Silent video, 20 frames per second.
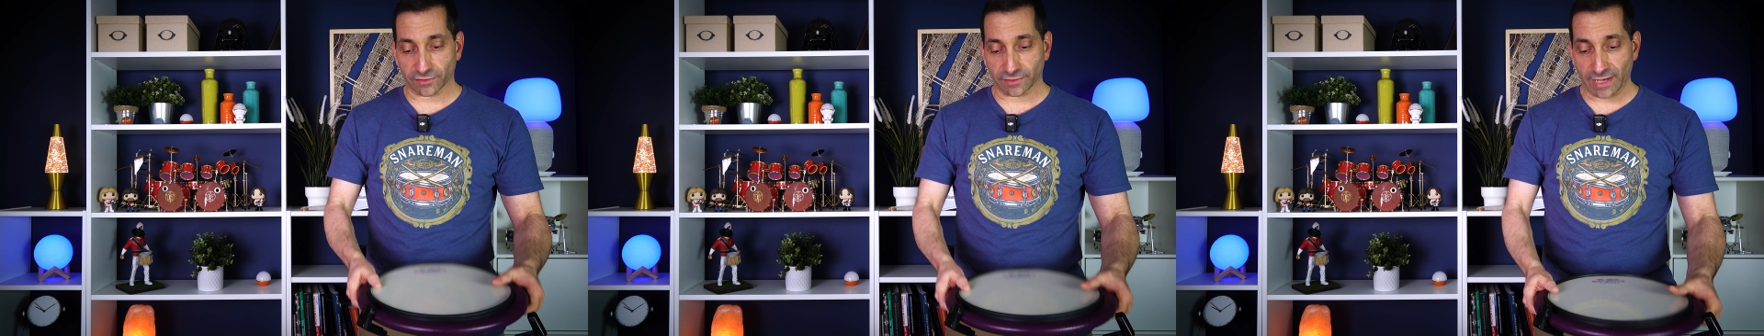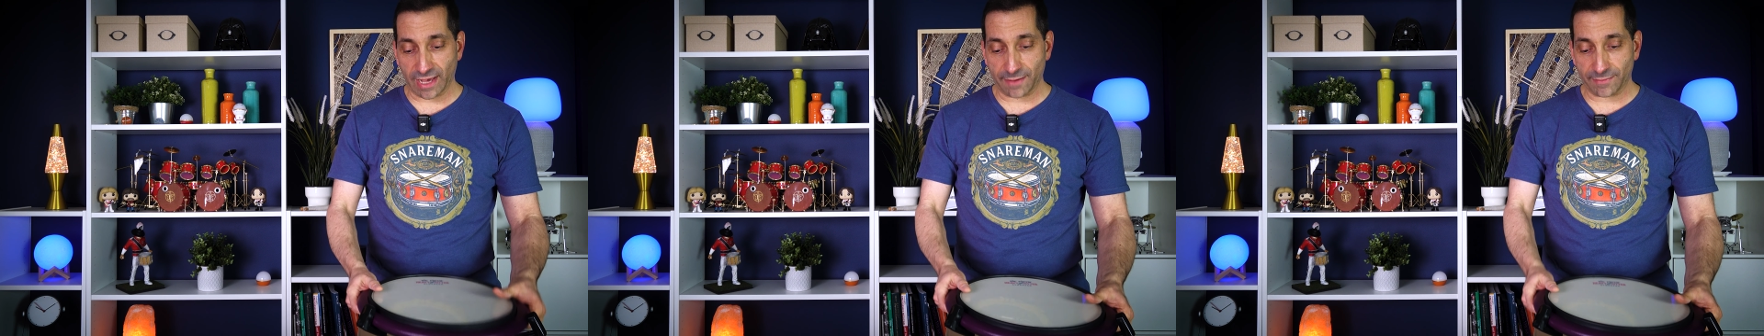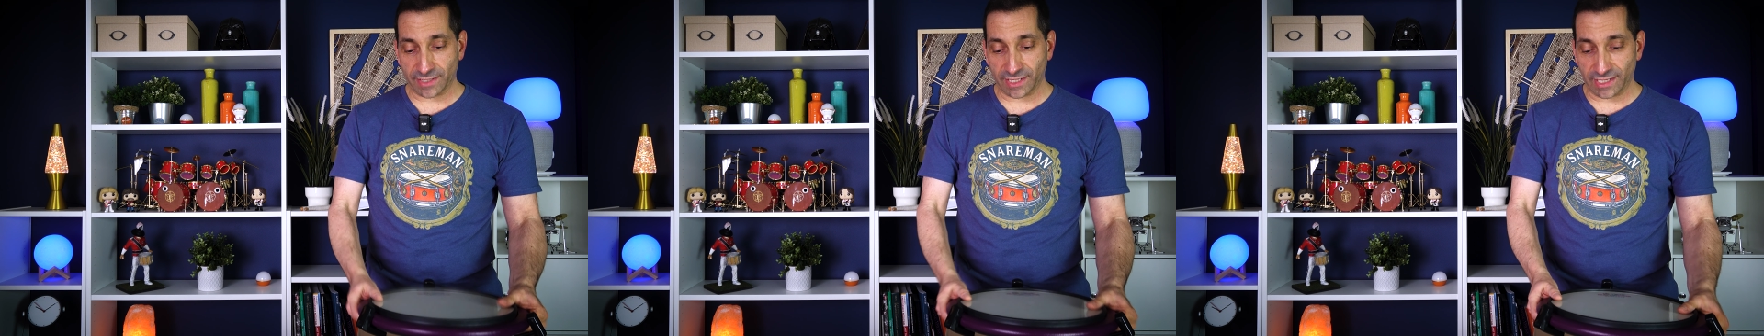
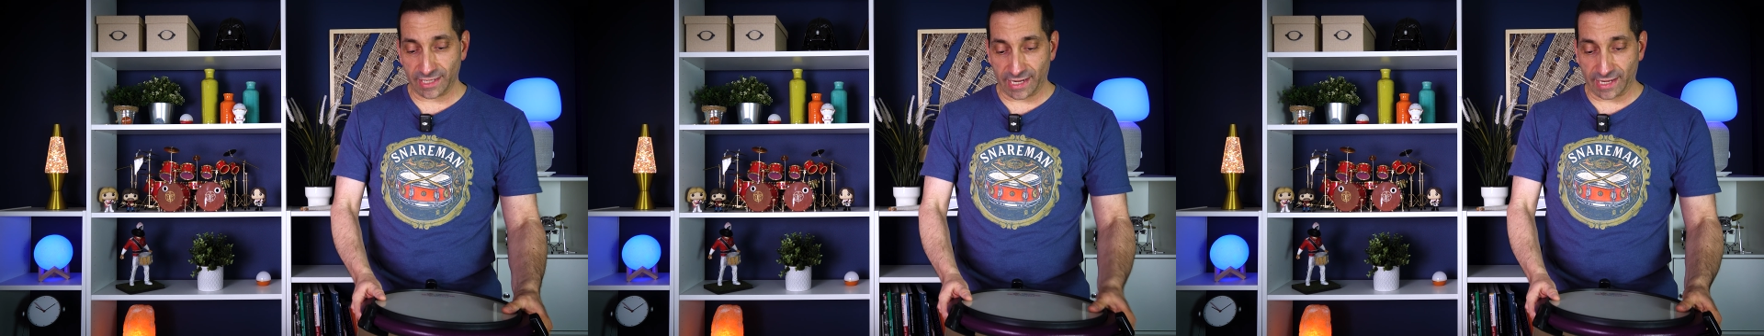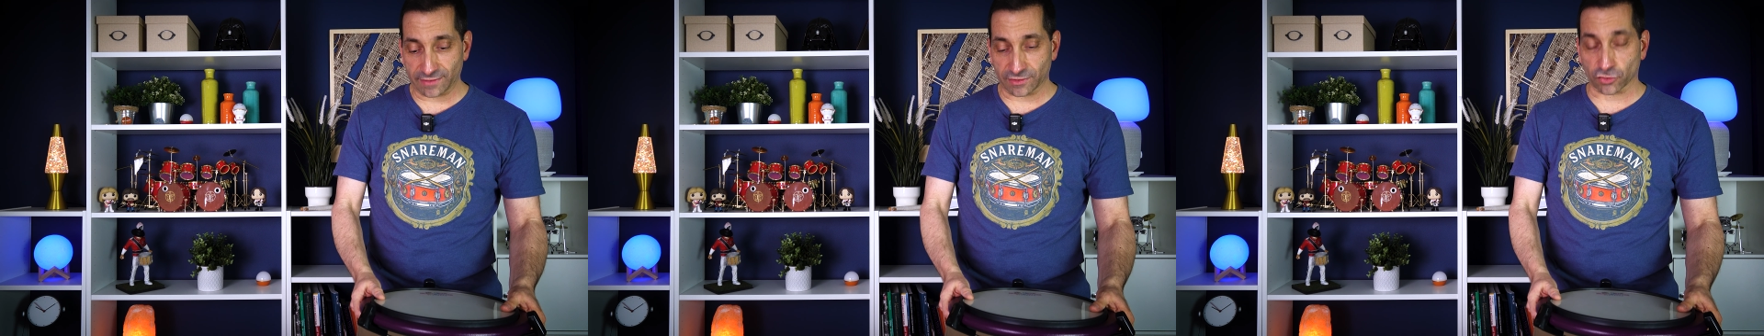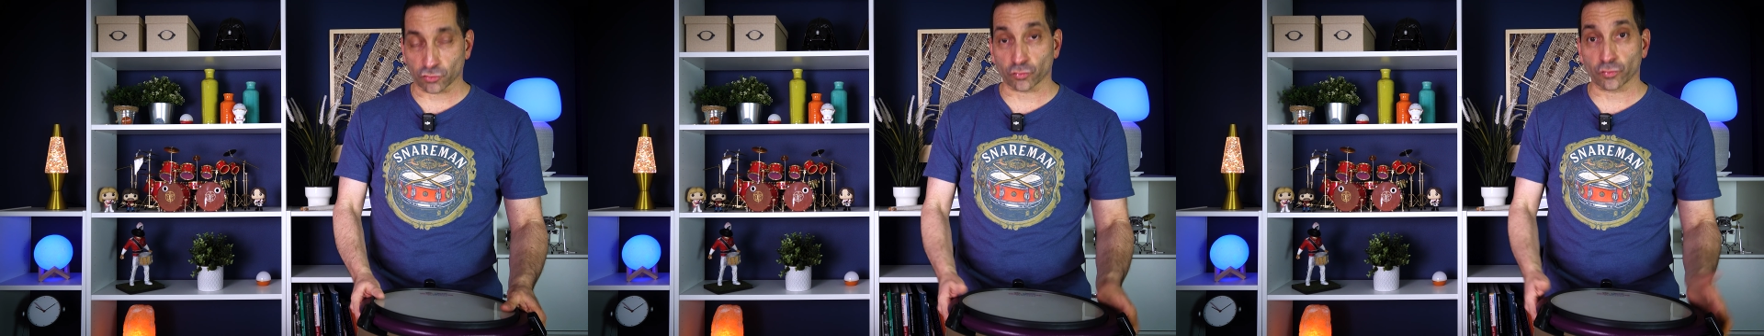laminate
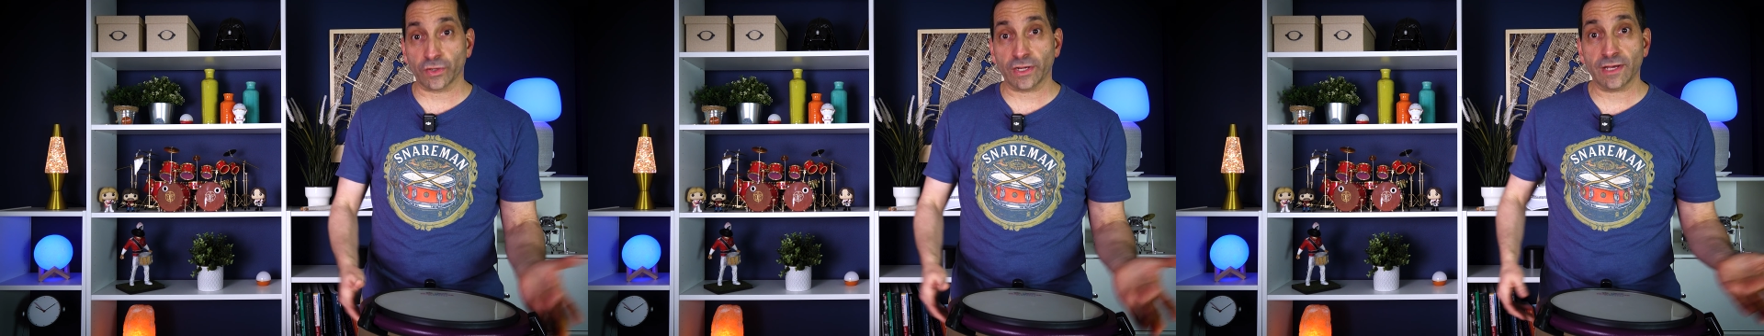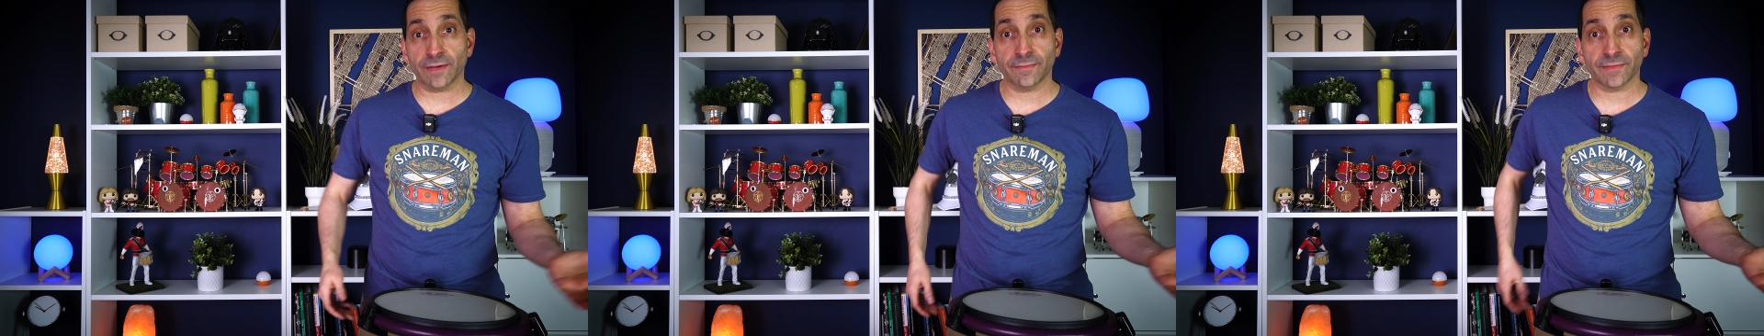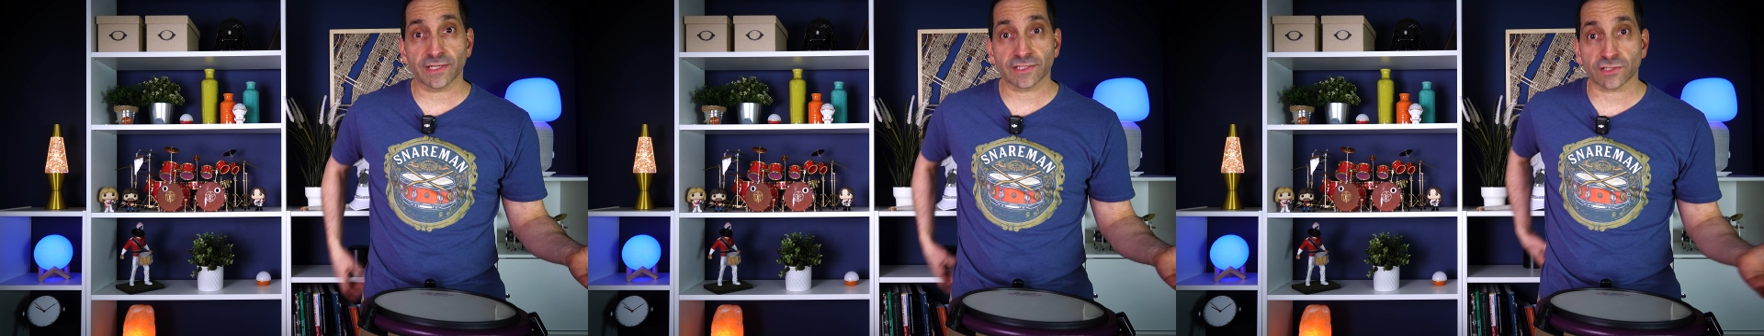and the
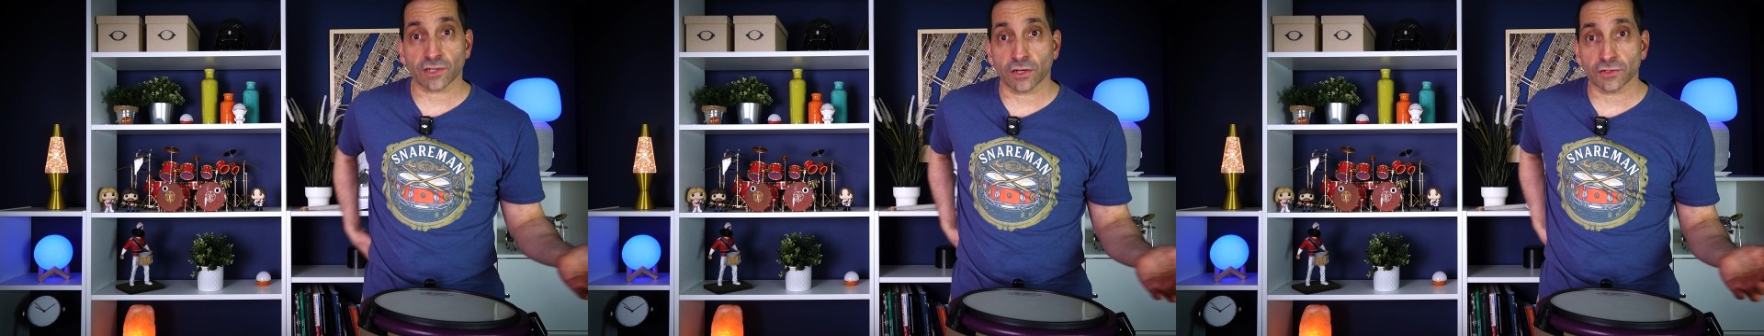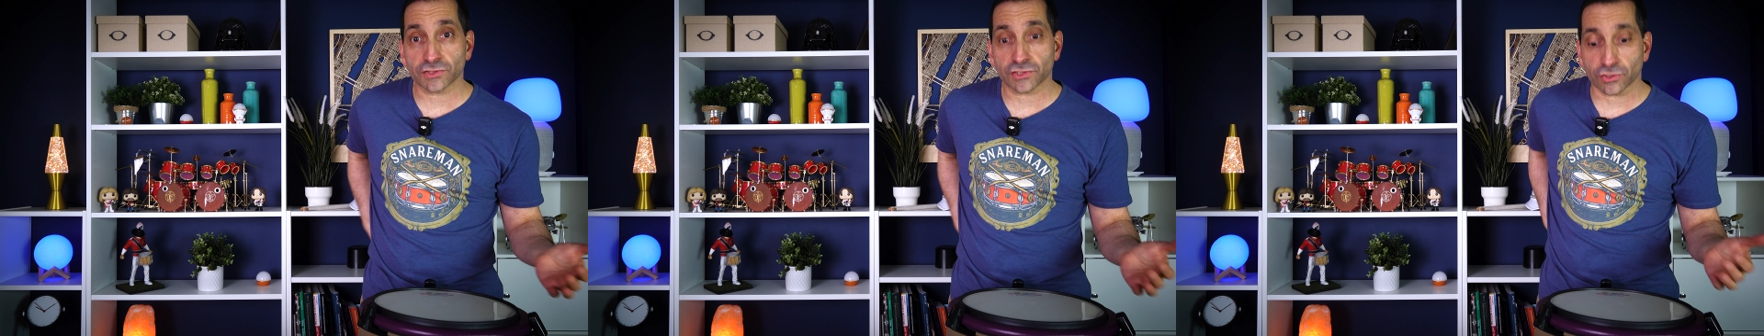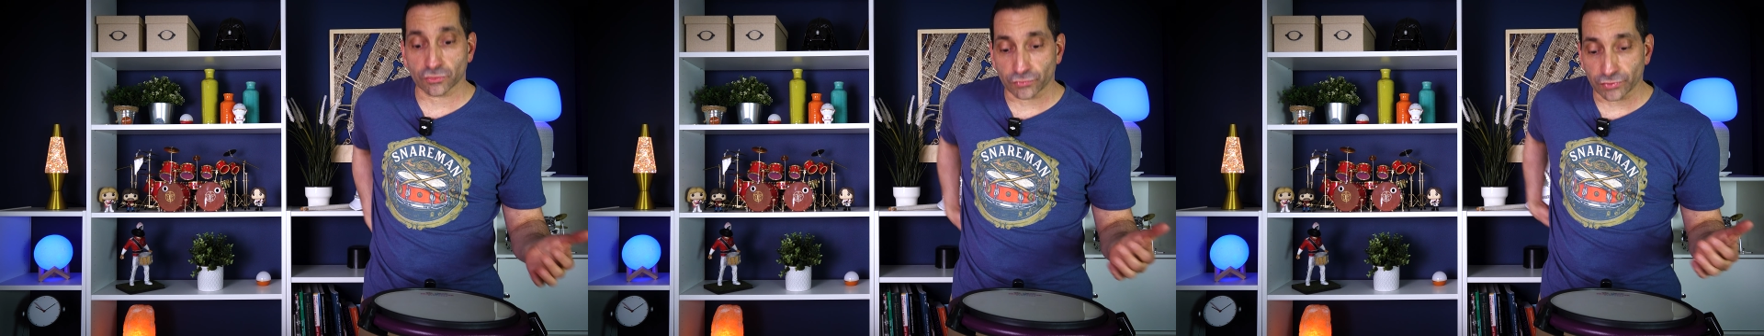rim is
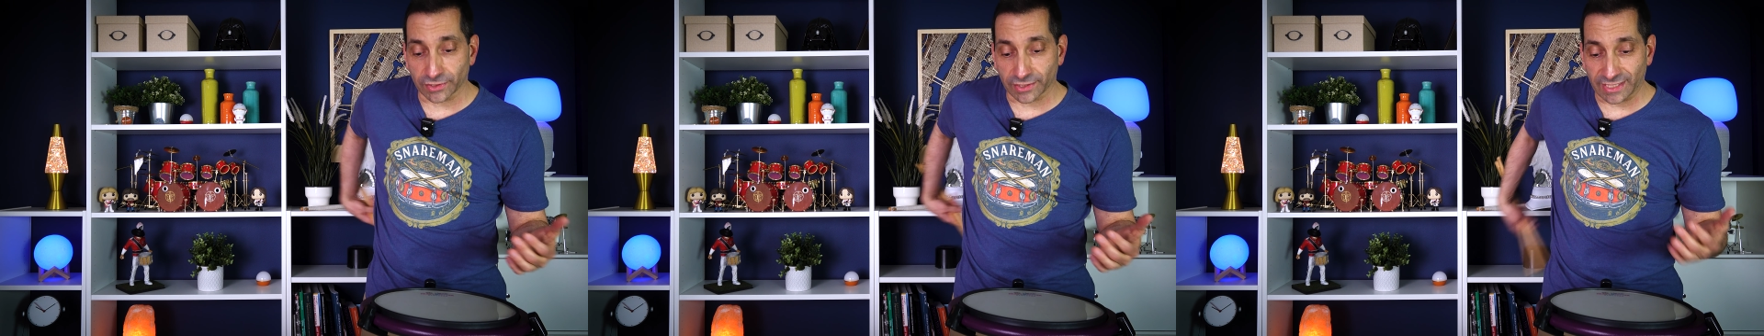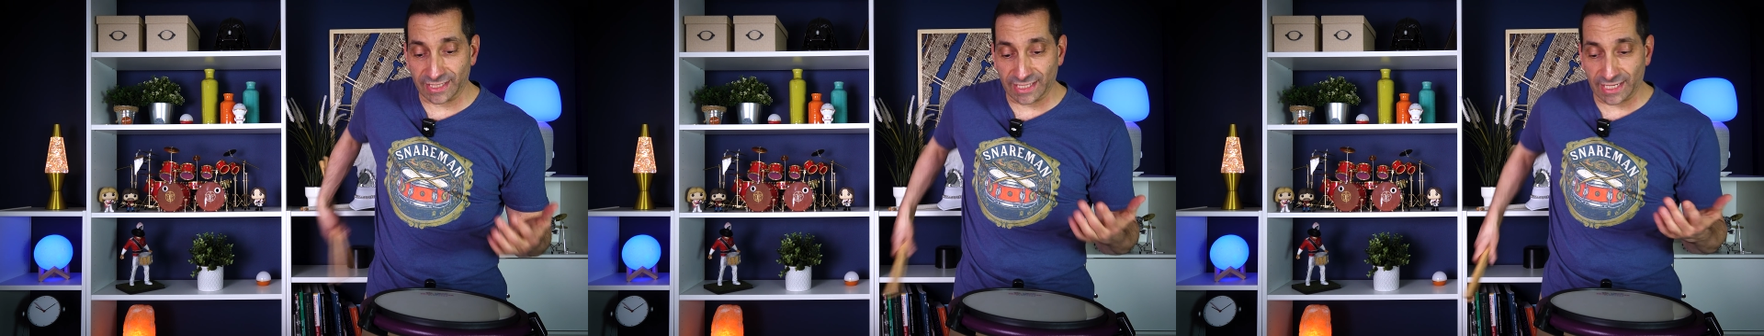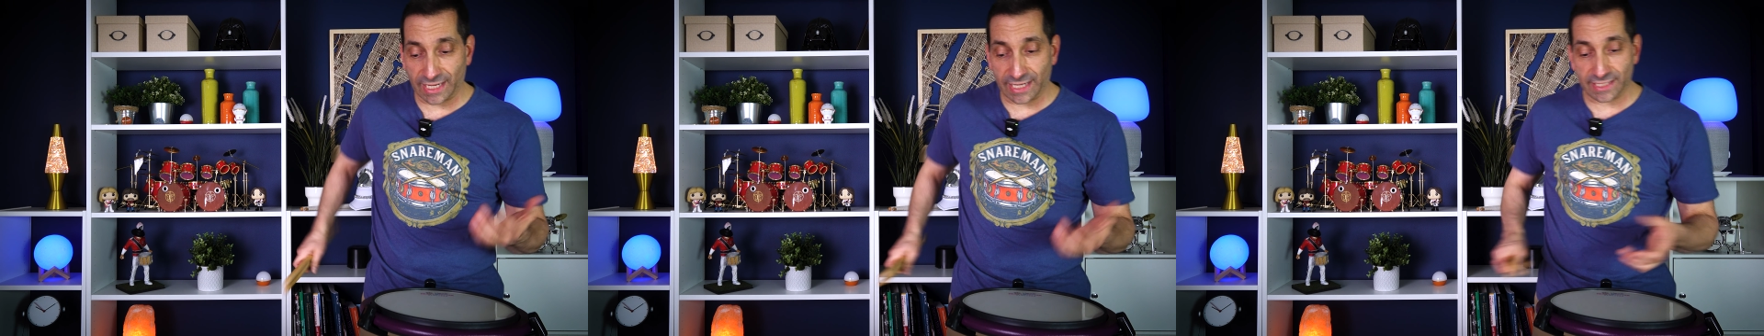also
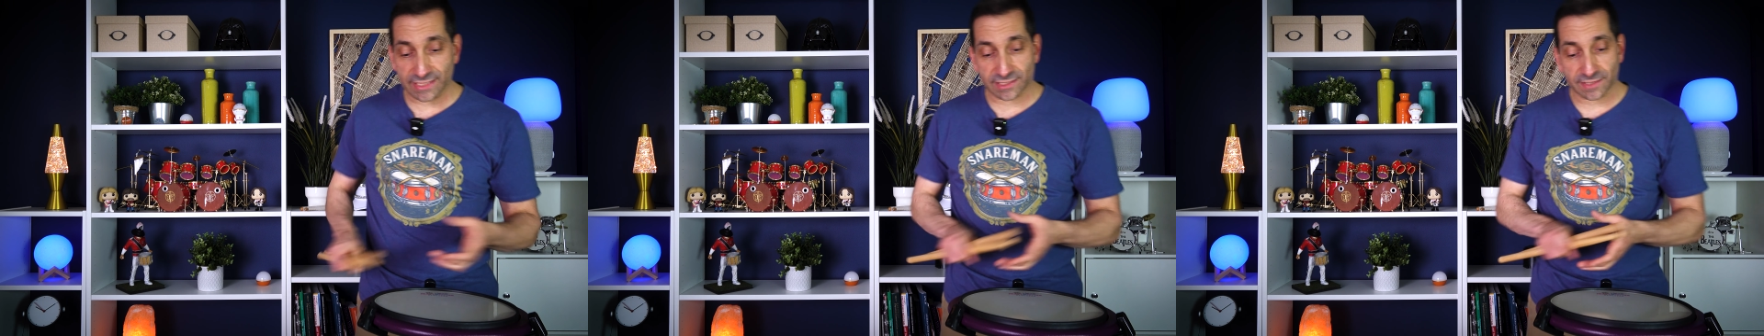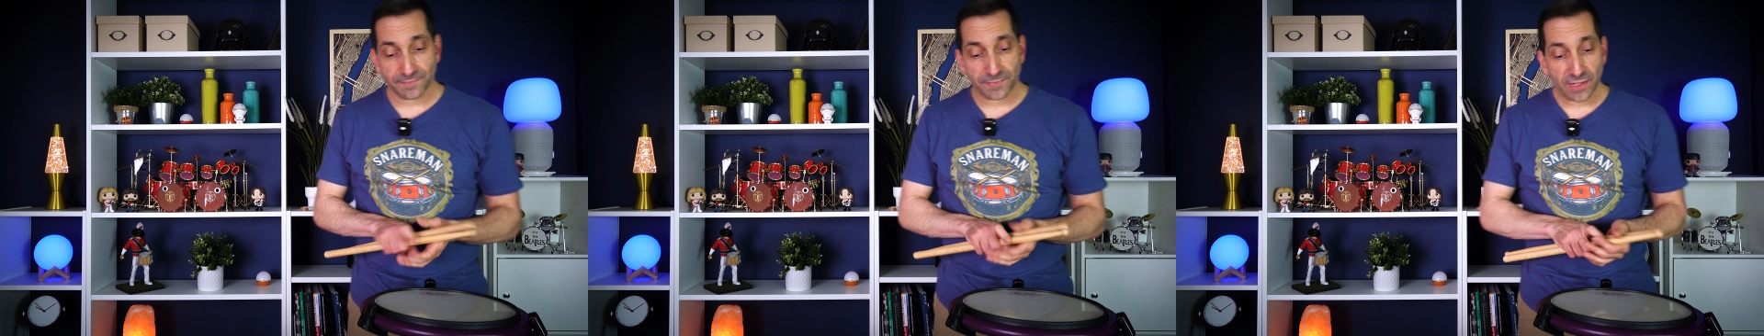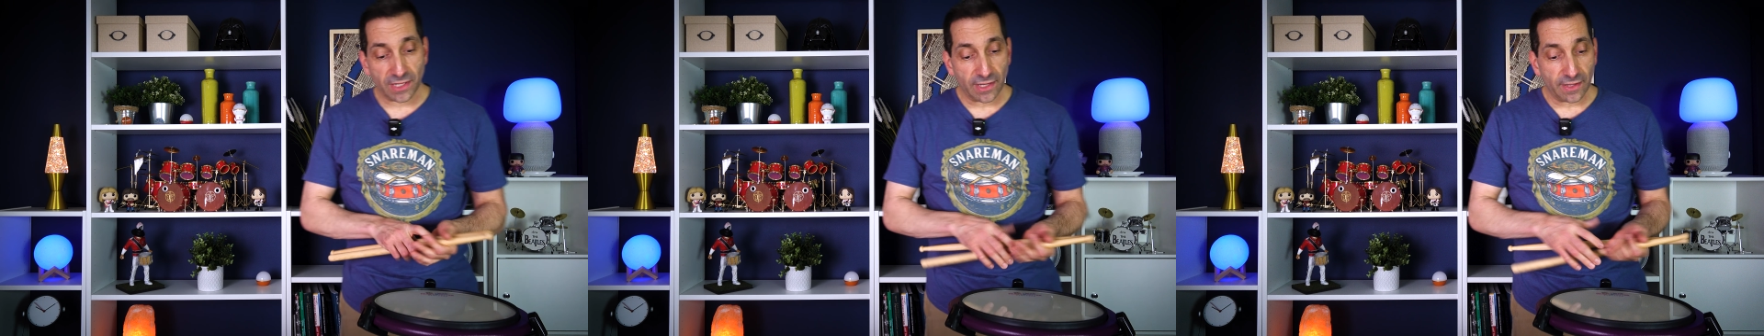really nice.